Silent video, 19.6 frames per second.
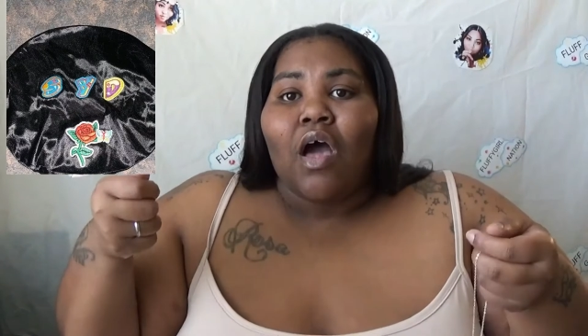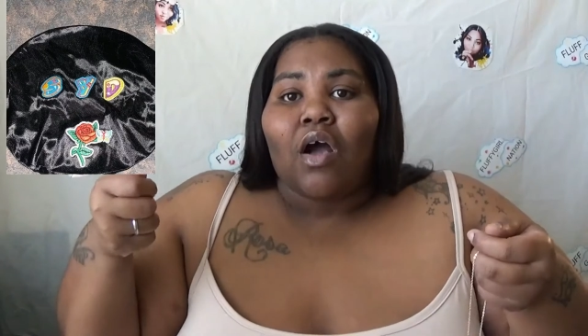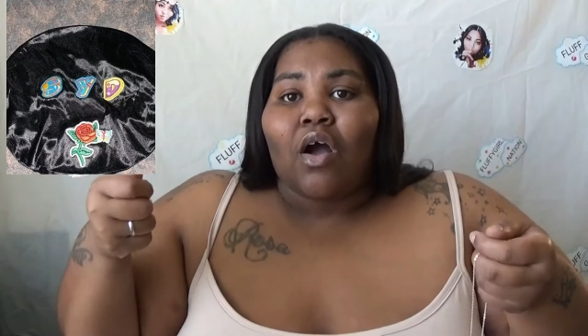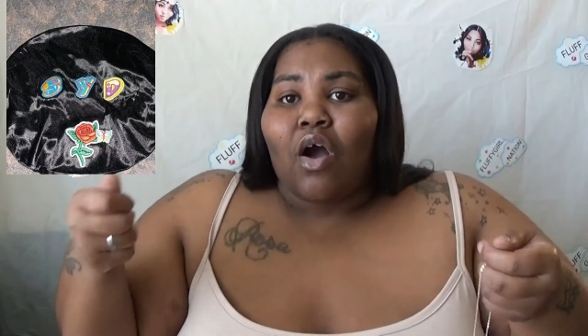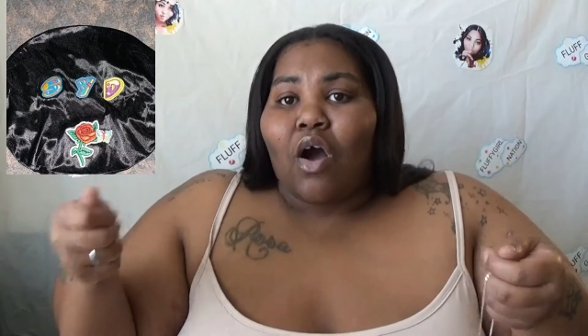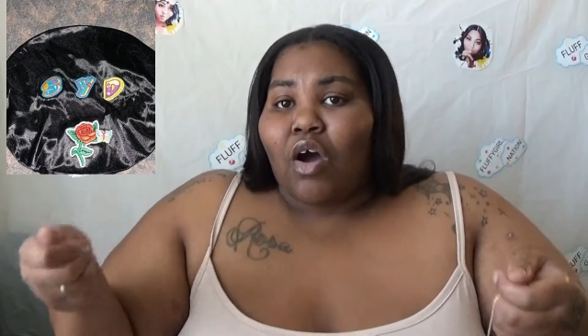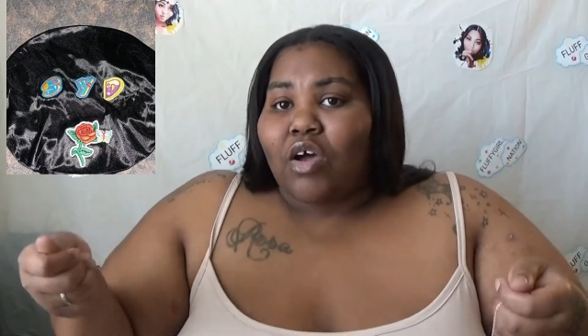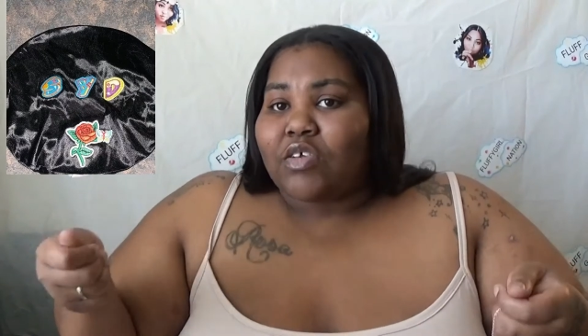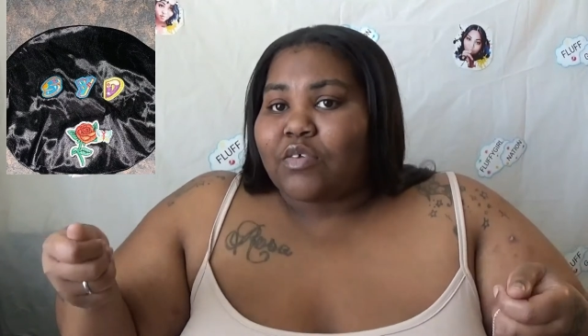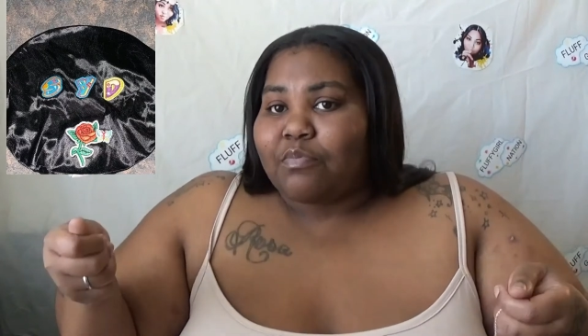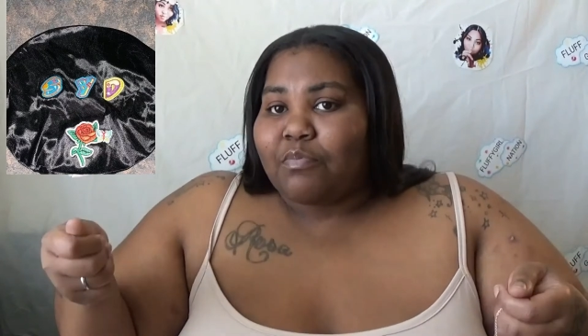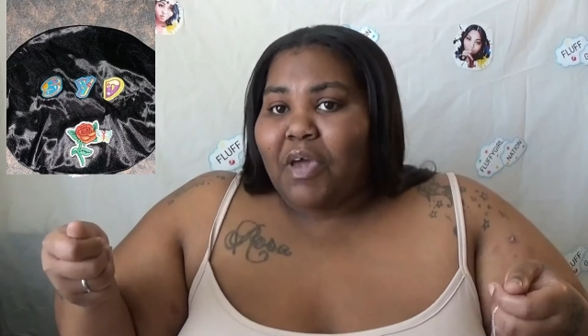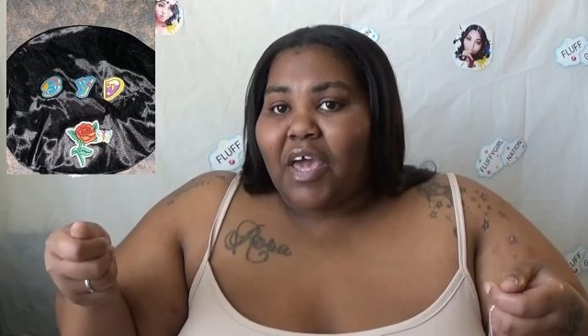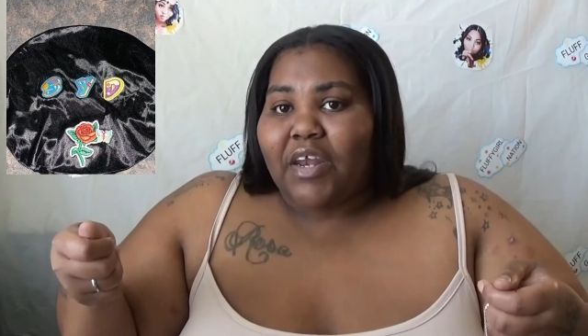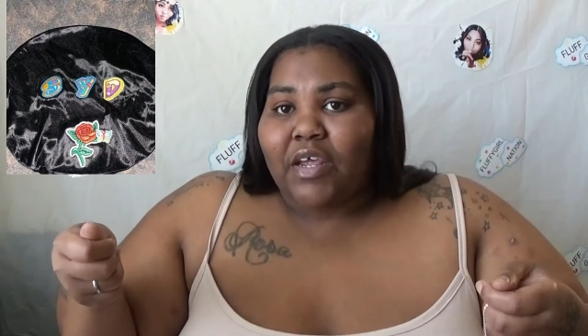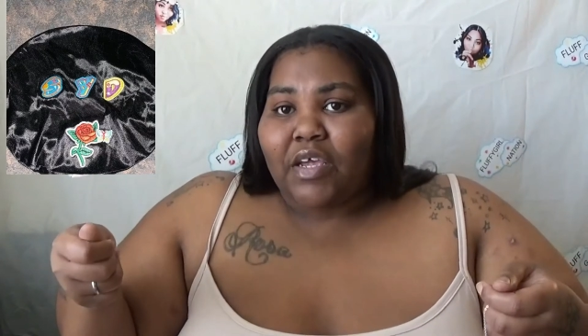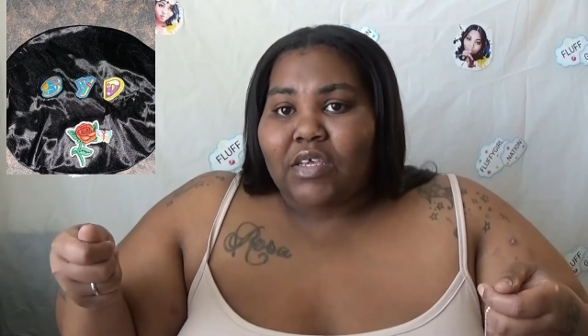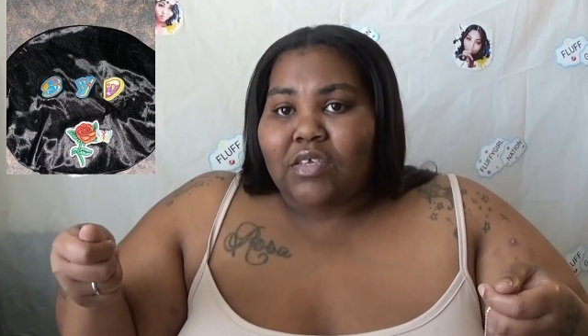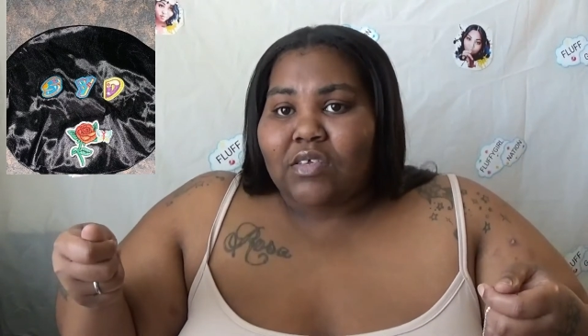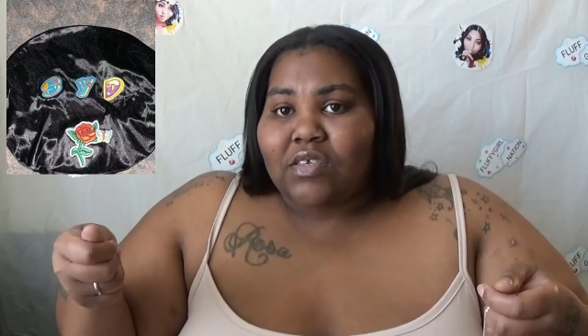
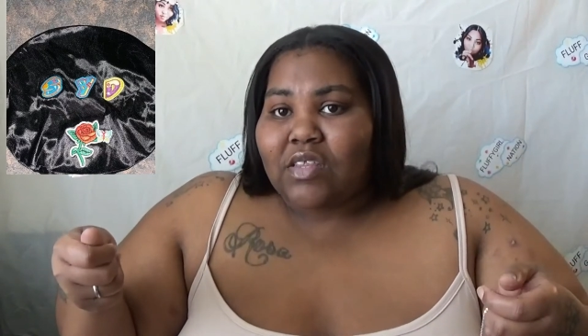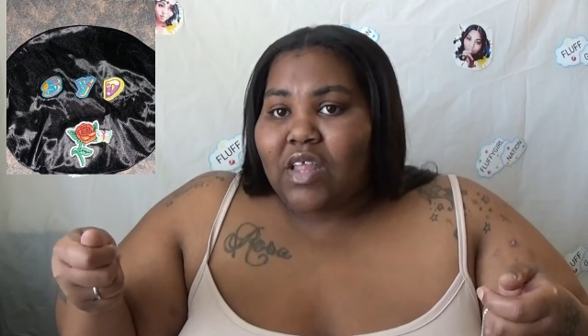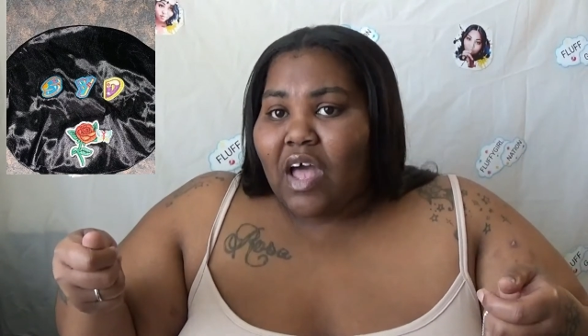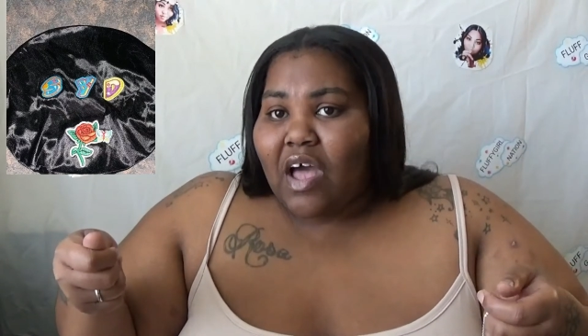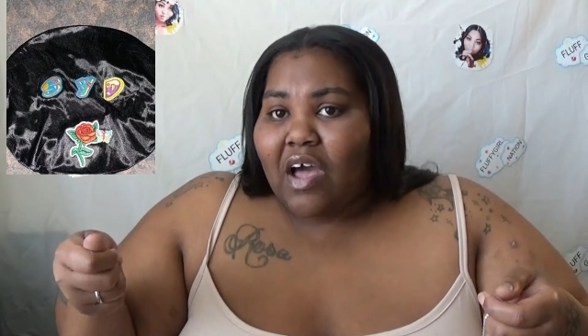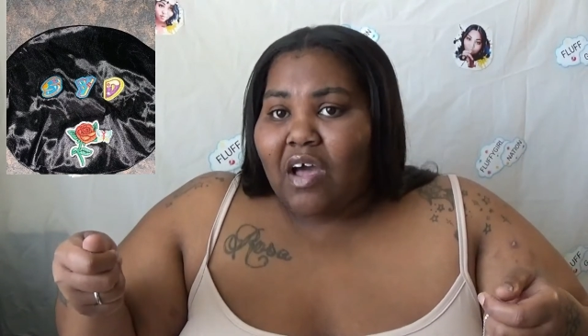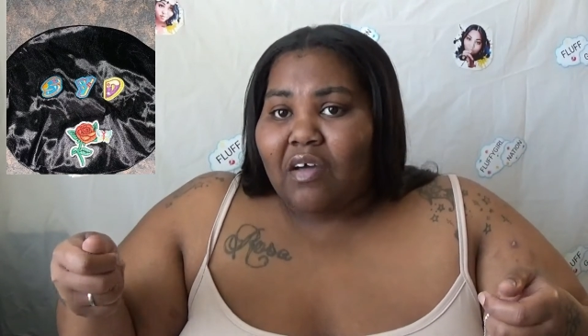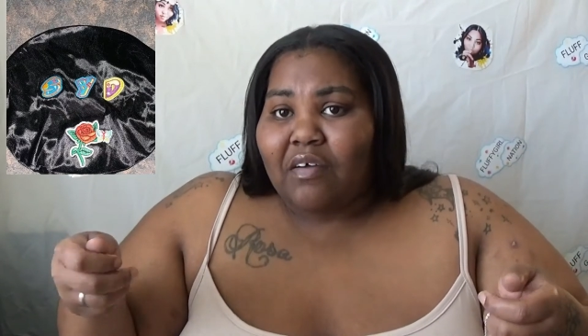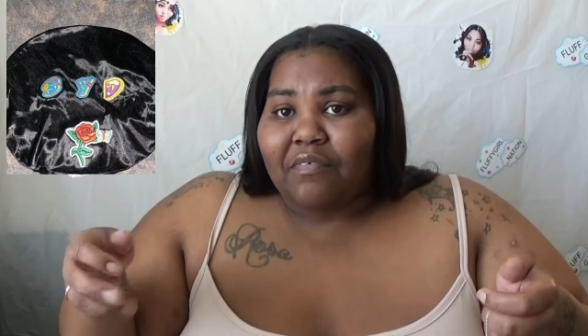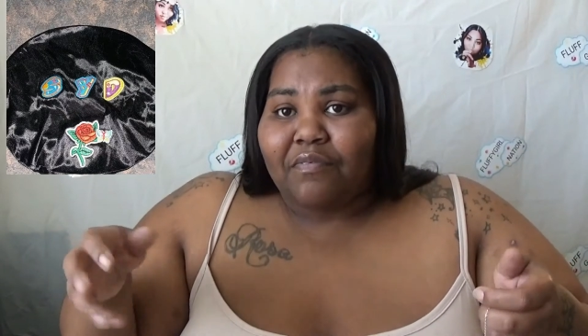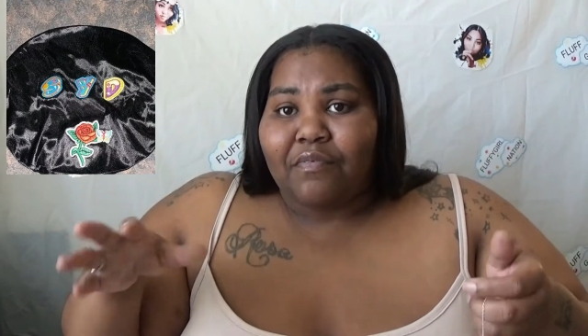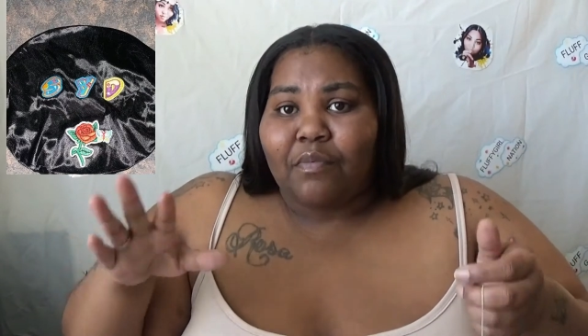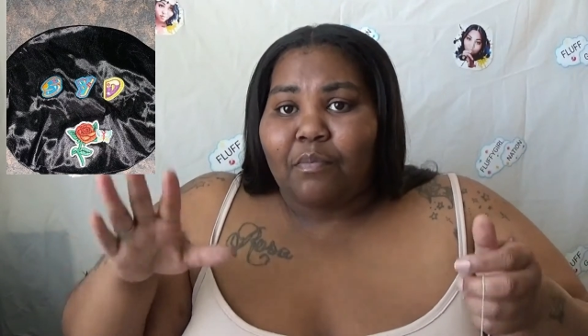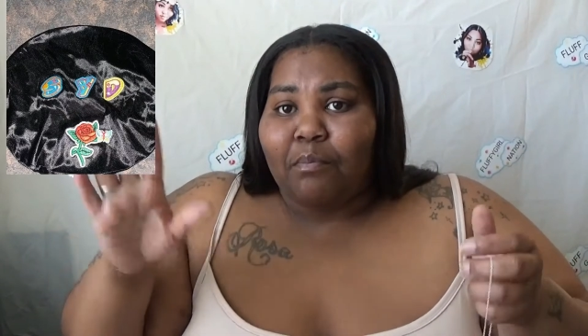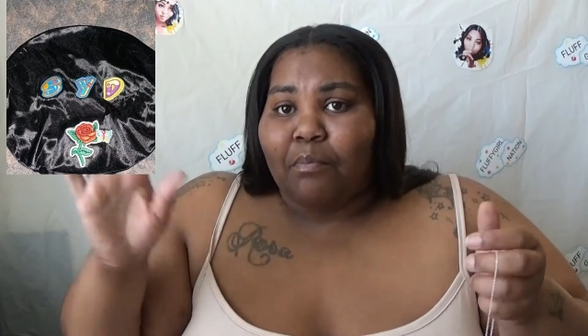Cosmetic stuff,